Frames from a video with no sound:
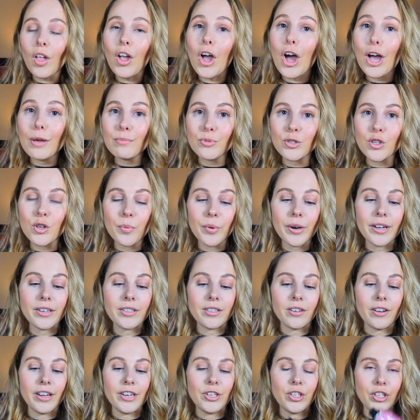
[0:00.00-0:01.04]
I'm super
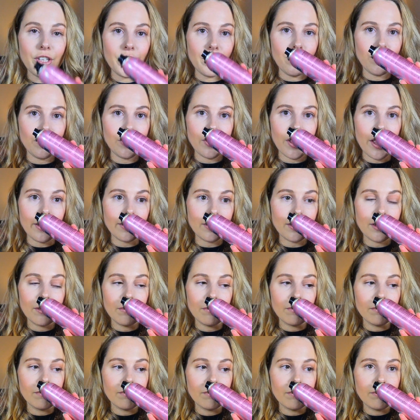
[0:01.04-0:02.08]
excited to use this.
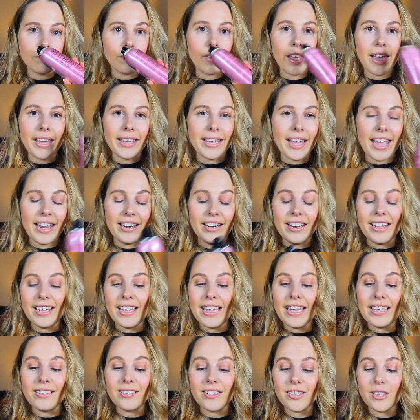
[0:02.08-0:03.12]
Again,
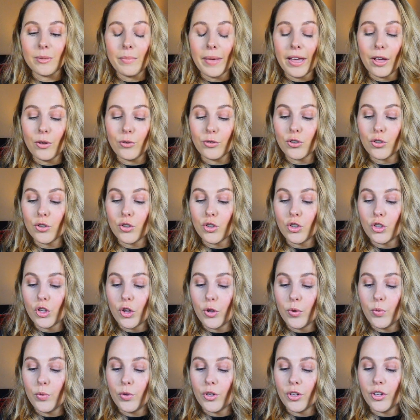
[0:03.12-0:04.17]
it smells
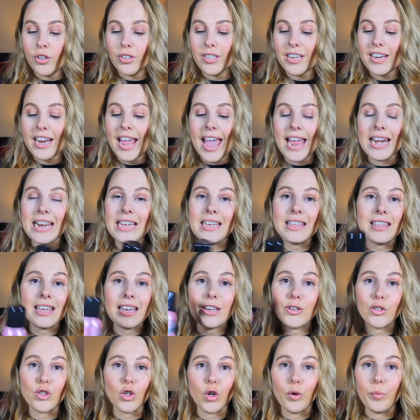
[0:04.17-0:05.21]
so good and
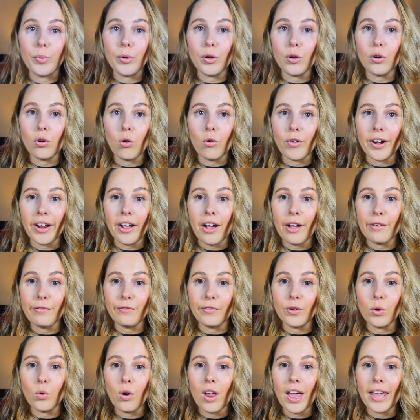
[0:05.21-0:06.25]
anything Soap and Glory, I
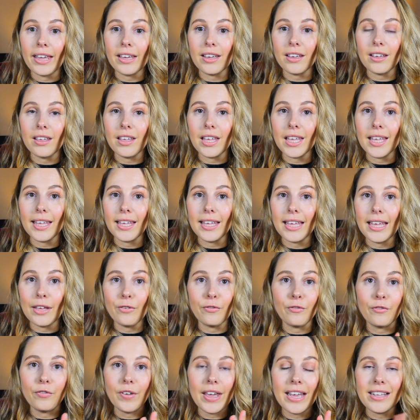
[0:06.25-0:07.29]
feel like
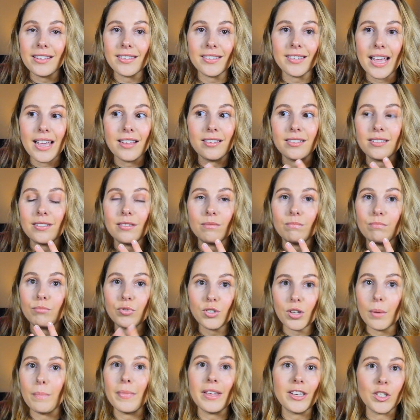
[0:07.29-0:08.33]
if it says
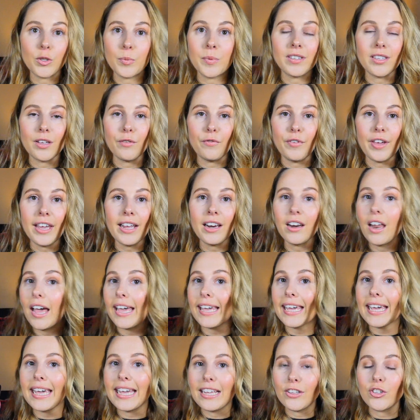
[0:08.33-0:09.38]
something specific,
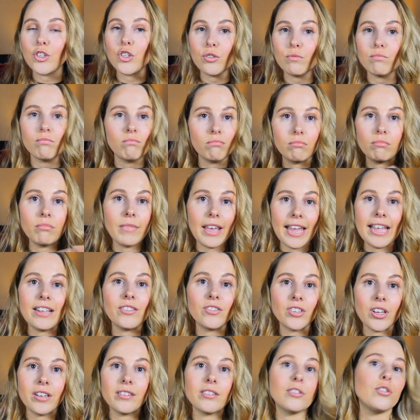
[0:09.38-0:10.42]
like it's
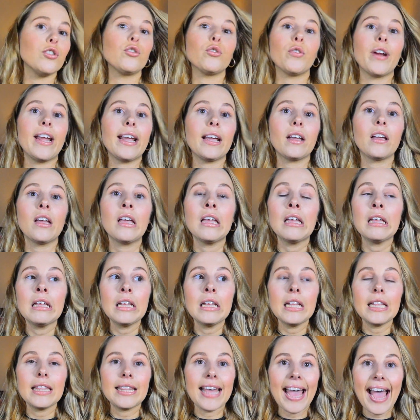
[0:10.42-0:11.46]
it does the trick.
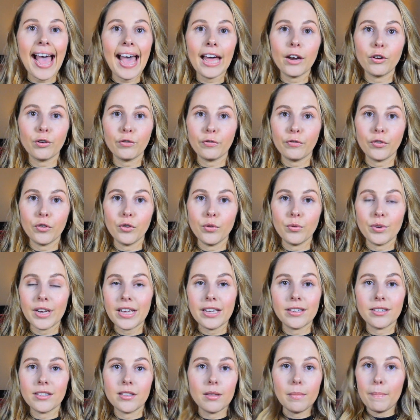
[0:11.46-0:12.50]
Their hand food
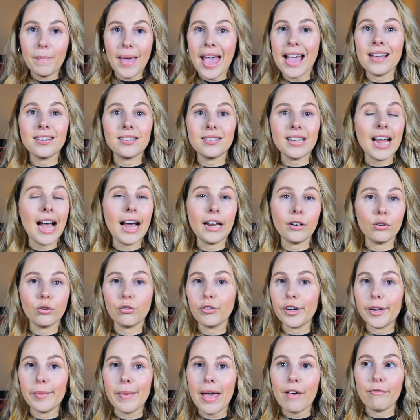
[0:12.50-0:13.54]
is the best hand
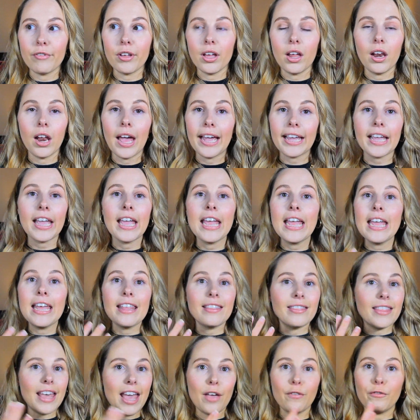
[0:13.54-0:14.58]
cream ever. Like
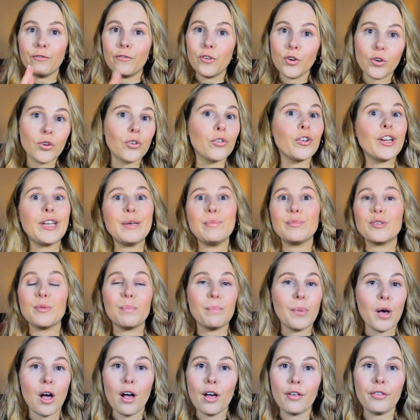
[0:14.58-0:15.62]
their foot creams
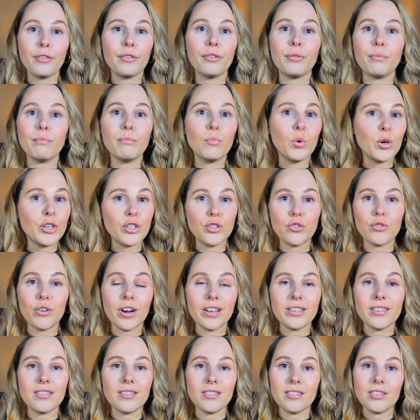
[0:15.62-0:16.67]
and bath
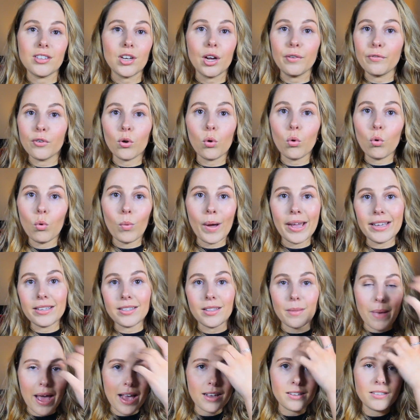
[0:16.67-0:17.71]
moisturizers and stuff are always
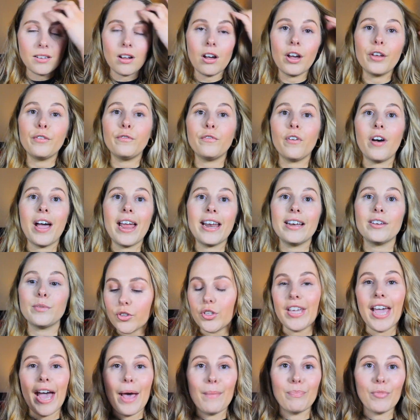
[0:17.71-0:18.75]
the best I find.
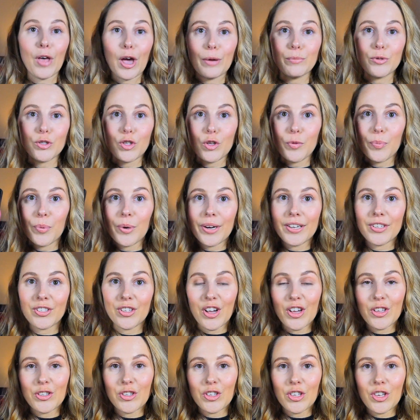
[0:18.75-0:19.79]
So yeah, I'm super
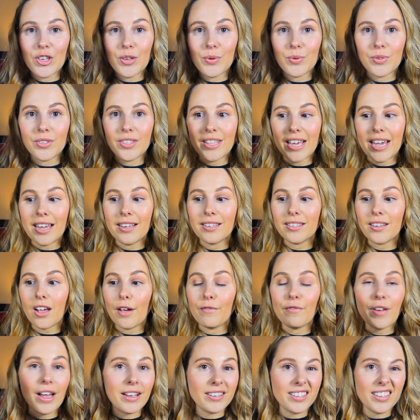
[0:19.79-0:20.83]
excited to use this.
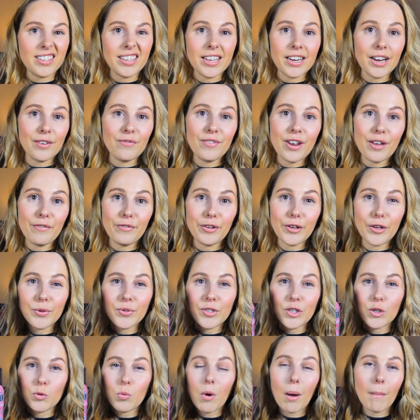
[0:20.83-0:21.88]
I've, as I said, I've never
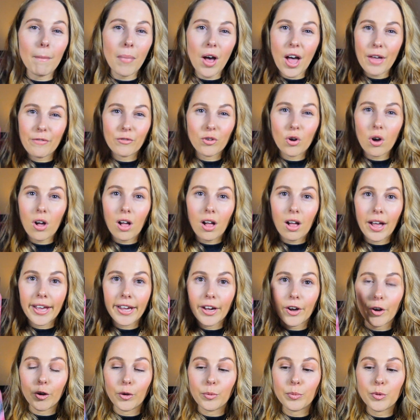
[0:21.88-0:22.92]
used this one, but I've got high
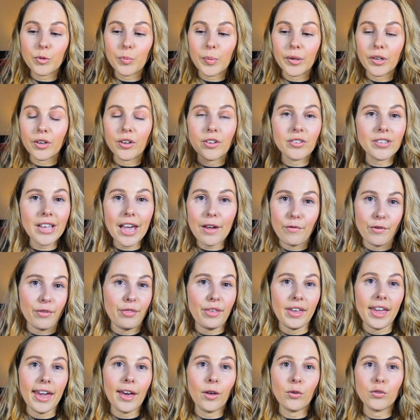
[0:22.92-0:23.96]
hopes because
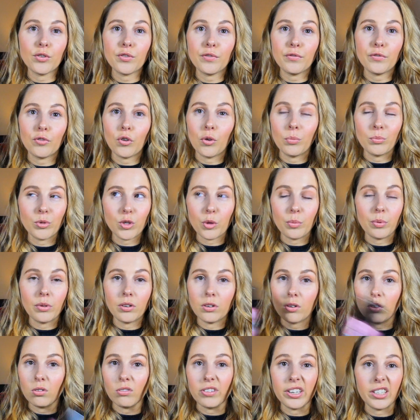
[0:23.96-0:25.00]
everything else from Soap
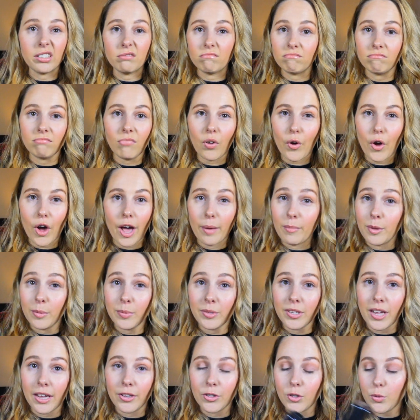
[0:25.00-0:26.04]
and Glory, I'm
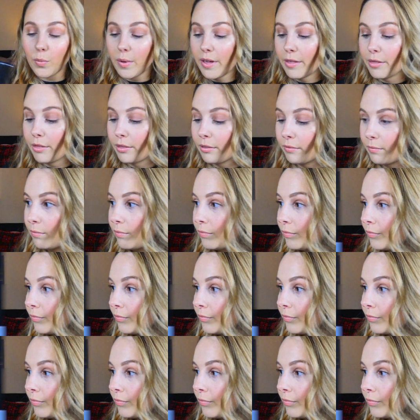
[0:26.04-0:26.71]
obsessed with.